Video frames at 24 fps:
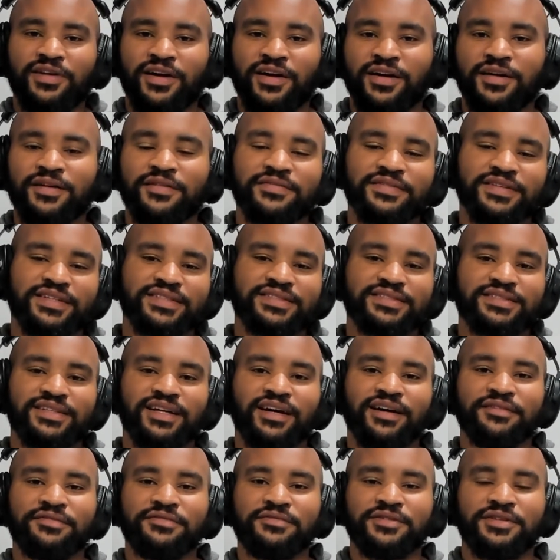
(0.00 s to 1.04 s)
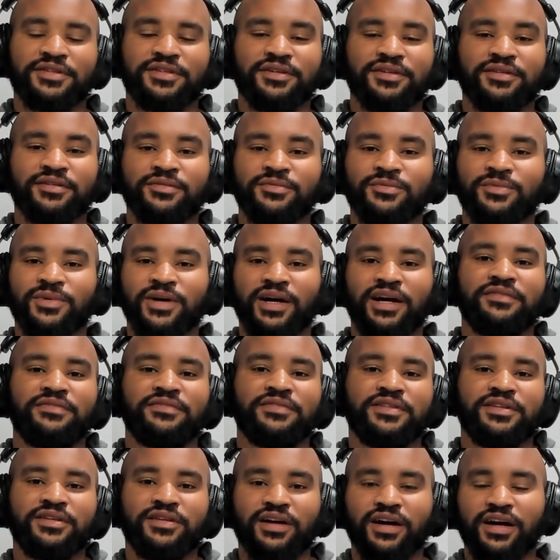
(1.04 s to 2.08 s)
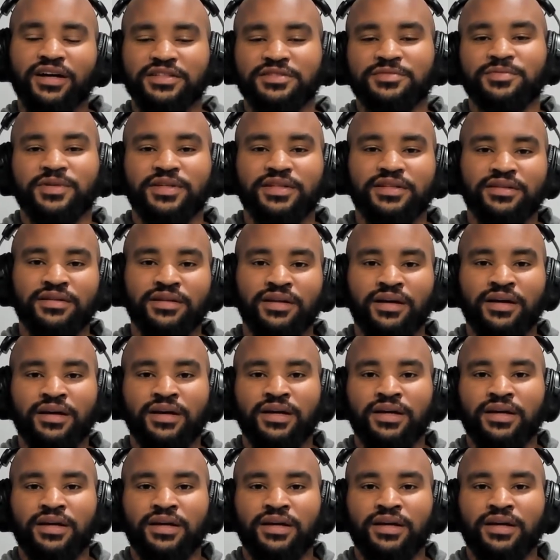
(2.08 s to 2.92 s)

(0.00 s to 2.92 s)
all of this stuff with your wife and your husband.